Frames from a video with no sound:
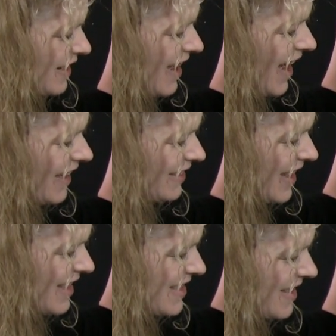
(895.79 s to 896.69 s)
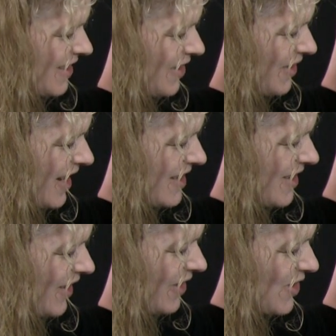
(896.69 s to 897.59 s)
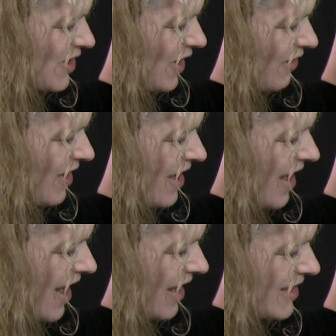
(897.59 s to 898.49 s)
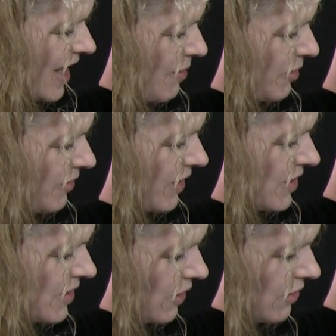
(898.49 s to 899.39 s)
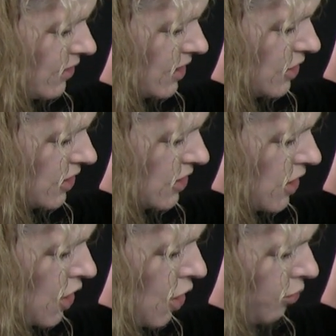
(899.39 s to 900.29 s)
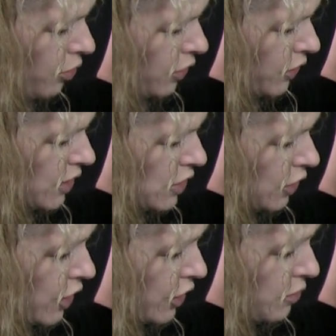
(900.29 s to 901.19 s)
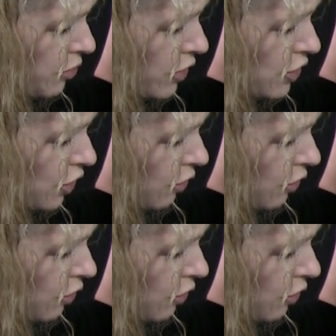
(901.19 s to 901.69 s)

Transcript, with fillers: and highlights and all kinds of other stuff on top of this. So you can just put this large brush